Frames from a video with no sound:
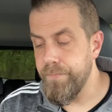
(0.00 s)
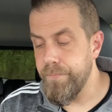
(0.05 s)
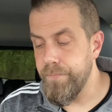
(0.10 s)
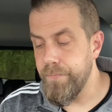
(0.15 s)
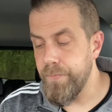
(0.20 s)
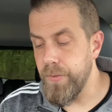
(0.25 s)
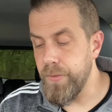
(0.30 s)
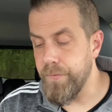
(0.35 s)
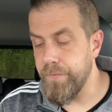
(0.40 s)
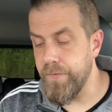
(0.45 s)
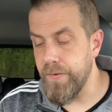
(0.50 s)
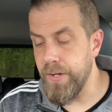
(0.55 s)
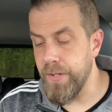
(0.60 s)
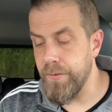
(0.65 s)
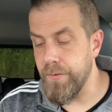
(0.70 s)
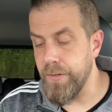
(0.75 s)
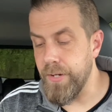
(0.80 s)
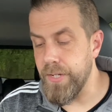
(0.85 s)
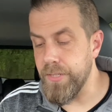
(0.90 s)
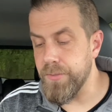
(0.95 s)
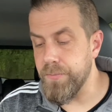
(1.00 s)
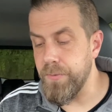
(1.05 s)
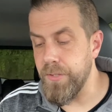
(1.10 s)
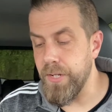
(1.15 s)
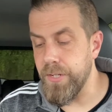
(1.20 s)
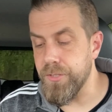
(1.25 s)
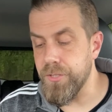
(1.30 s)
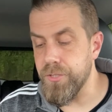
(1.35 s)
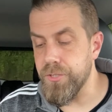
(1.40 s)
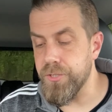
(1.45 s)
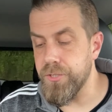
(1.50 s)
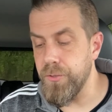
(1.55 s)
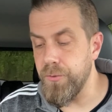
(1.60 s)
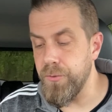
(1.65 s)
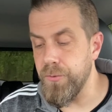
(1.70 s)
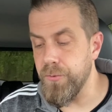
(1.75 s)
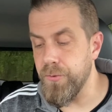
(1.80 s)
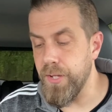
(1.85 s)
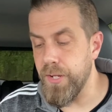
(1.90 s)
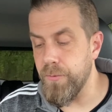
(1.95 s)
Your father asked me not to show
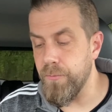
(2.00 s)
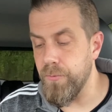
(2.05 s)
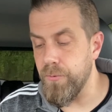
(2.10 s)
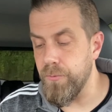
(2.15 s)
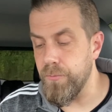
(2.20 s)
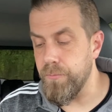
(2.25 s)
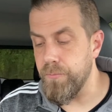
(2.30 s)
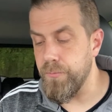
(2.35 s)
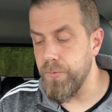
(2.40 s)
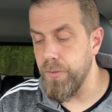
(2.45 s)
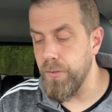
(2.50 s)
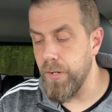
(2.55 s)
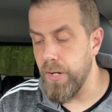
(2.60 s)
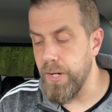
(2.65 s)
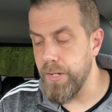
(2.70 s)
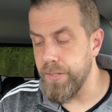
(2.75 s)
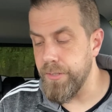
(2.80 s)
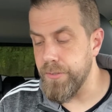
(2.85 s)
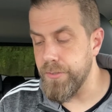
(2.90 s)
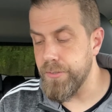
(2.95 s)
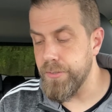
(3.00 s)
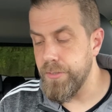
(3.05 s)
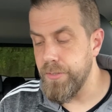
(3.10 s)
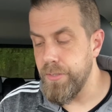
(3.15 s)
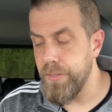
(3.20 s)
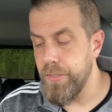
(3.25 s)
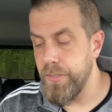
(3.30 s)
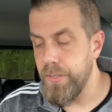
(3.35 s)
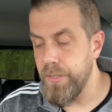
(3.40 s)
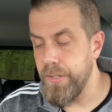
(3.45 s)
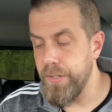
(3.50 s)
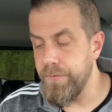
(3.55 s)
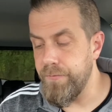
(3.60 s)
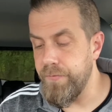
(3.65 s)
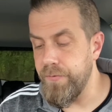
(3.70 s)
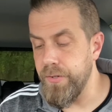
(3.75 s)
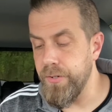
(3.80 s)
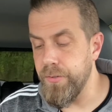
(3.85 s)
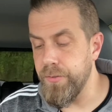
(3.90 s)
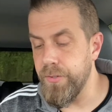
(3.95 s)
you that room, Your Highness. He
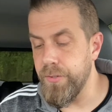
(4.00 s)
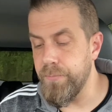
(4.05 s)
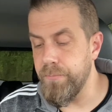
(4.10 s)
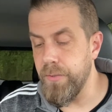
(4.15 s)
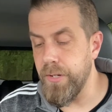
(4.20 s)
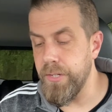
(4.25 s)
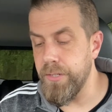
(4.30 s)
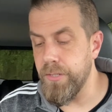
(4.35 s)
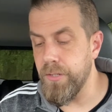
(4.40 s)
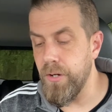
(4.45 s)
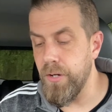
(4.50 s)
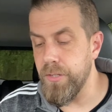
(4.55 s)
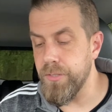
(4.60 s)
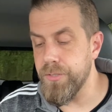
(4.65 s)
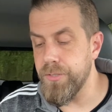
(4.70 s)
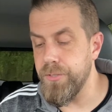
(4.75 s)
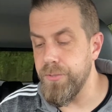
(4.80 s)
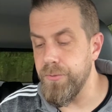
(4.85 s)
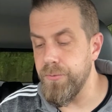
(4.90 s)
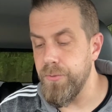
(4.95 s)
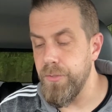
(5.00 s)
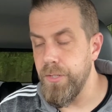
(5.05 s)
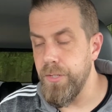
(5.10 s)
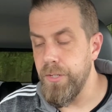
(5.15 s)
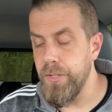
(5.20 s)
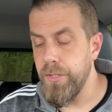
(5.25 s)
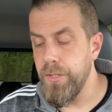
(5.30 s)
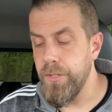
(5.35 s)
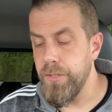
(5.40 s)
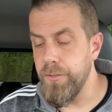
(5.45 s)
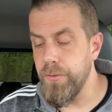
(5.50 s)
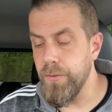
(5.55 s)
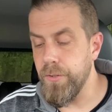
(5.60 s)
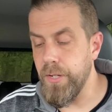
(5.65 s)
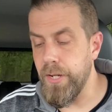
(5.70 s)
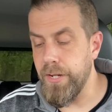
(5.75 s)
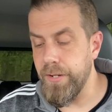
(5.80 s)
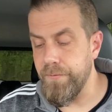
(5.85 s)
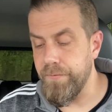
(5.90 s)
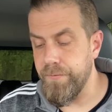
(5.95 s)
feared it might cost you your
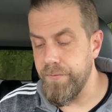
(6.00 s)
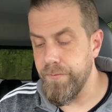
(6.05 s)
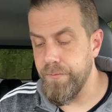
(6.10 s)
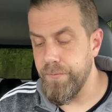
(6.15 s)
life.